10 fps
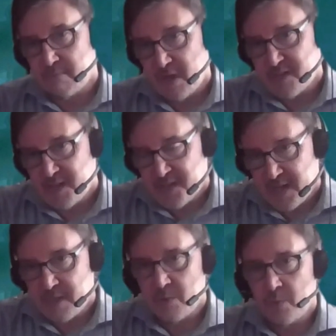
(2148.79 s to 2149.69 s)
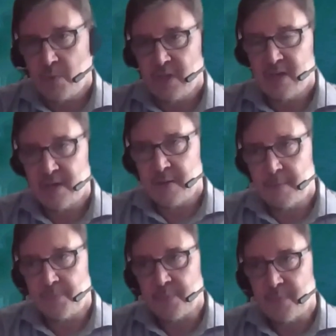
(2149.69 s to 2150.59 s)
as I said, we
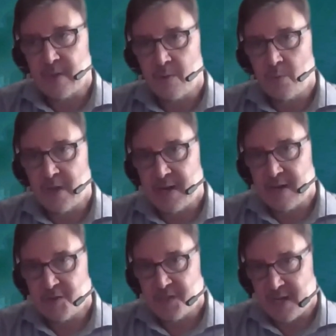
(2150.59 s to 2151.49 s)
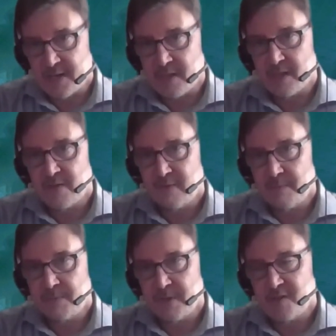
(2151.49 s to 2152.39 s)
are now starting in the
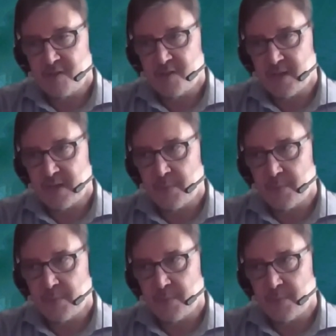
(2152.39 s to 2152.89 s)
Philippines